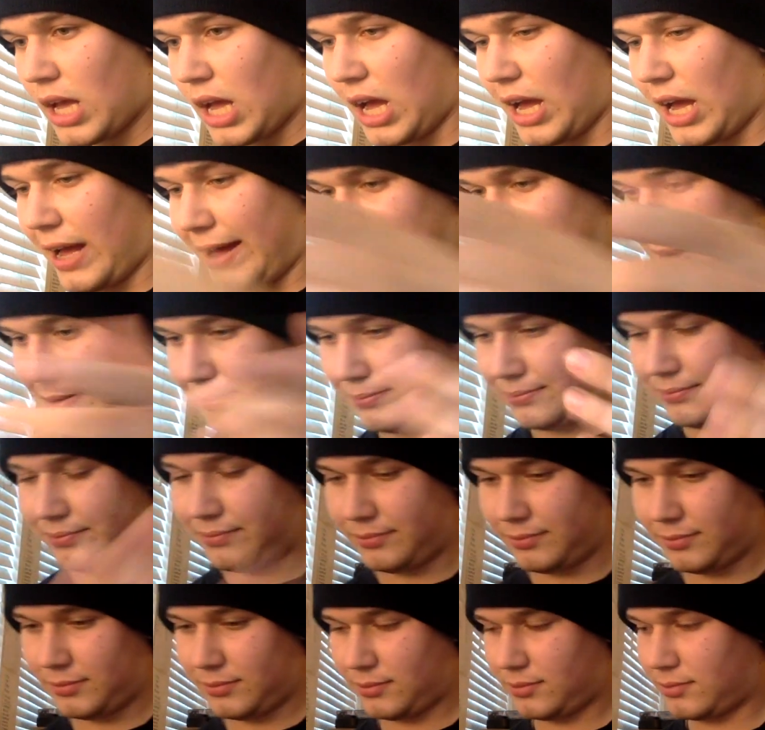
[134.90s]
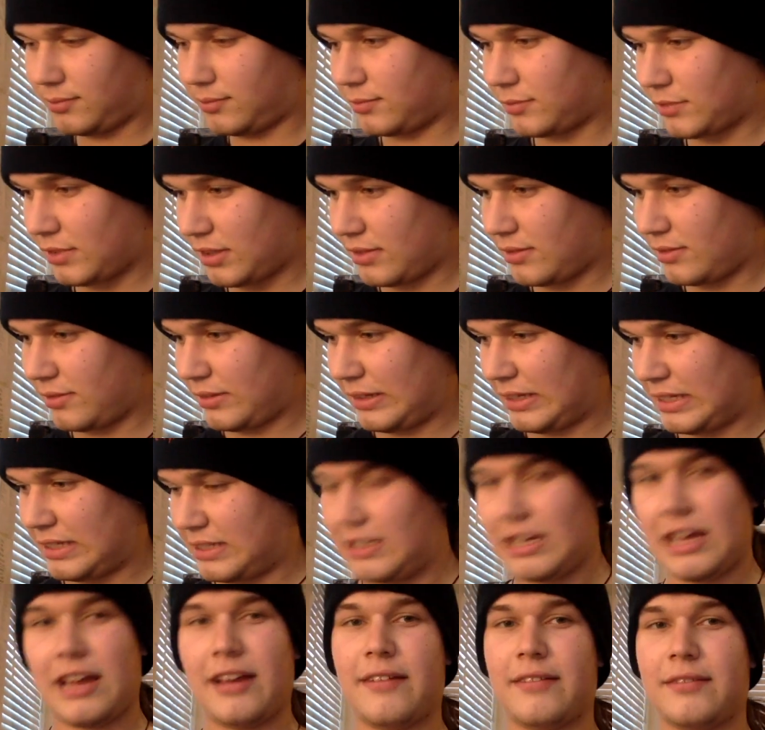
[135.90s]
Um, one
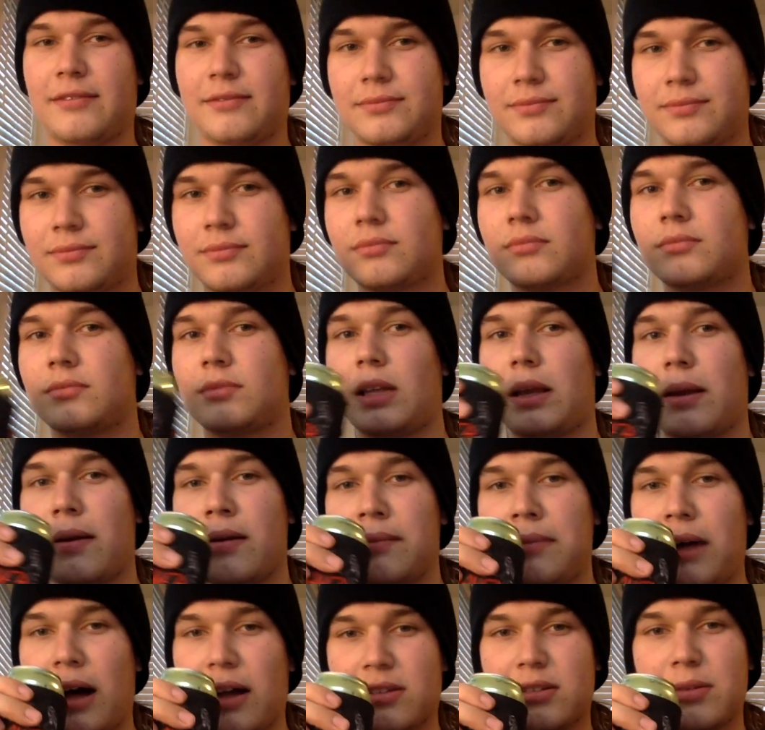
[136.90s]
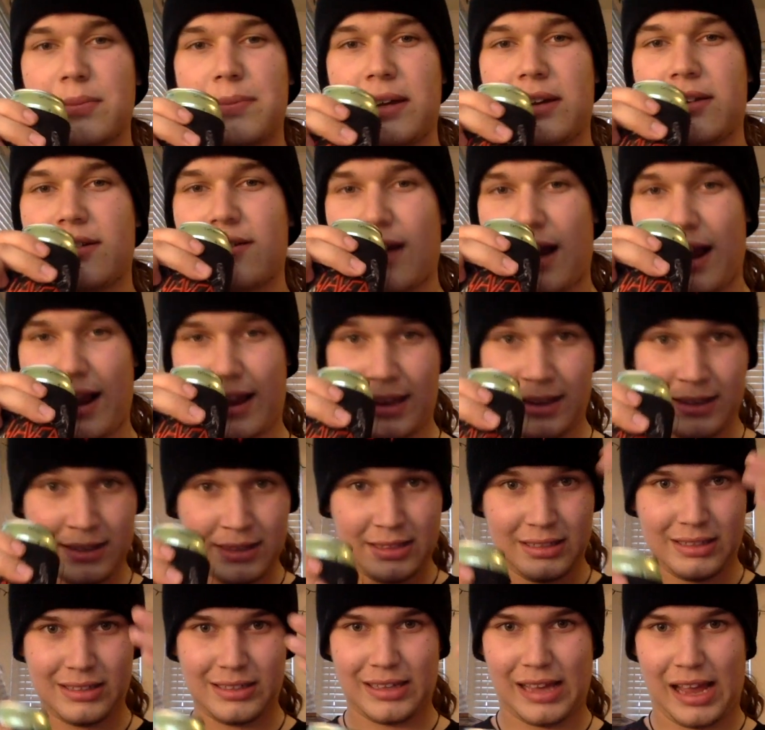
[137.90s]
sec. Mouth's a bit dry.
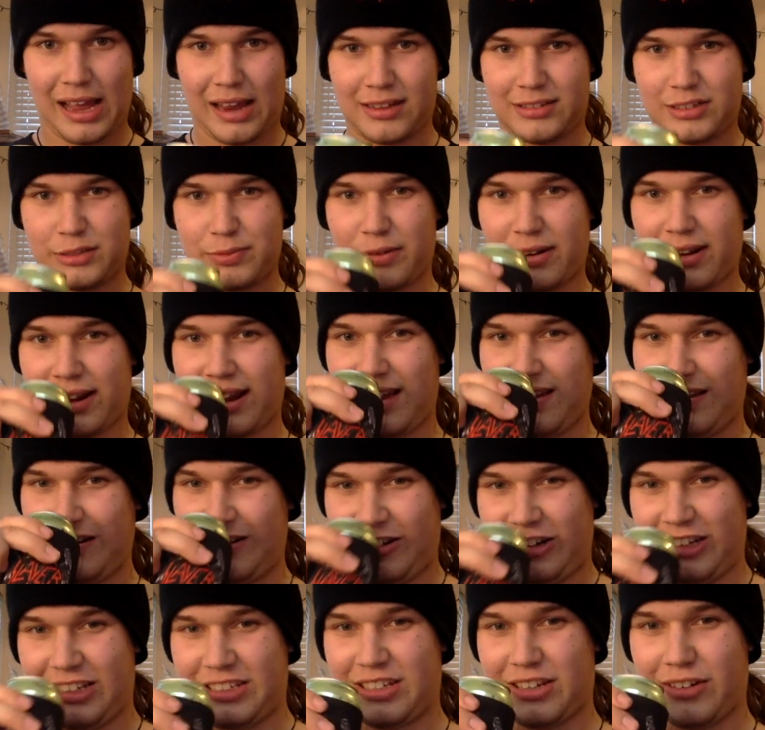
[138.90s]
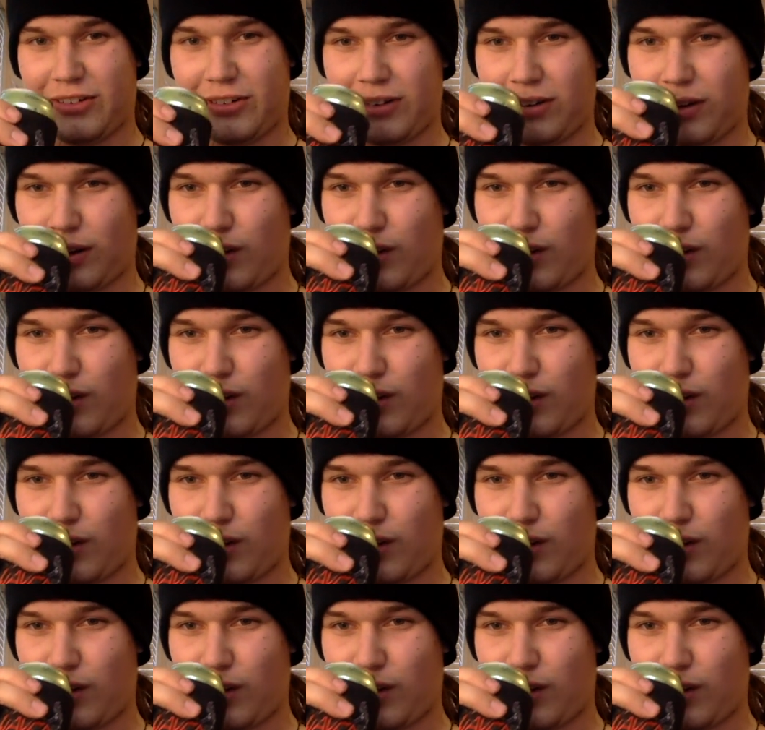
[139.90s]
Got a spring allergies going